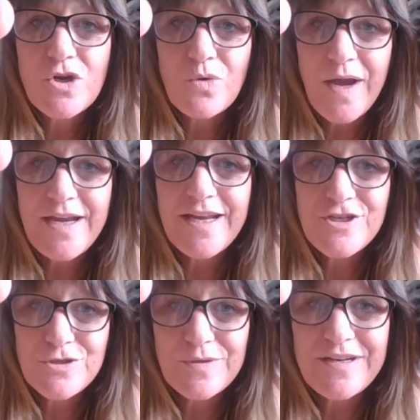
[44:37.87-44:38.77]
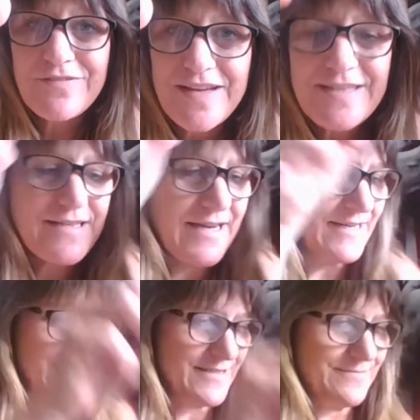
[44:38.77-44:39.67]
great intuitive
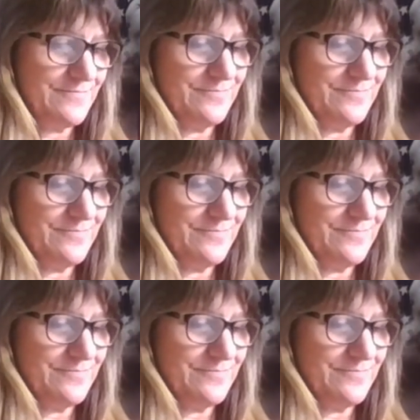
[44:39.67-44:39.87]
insights.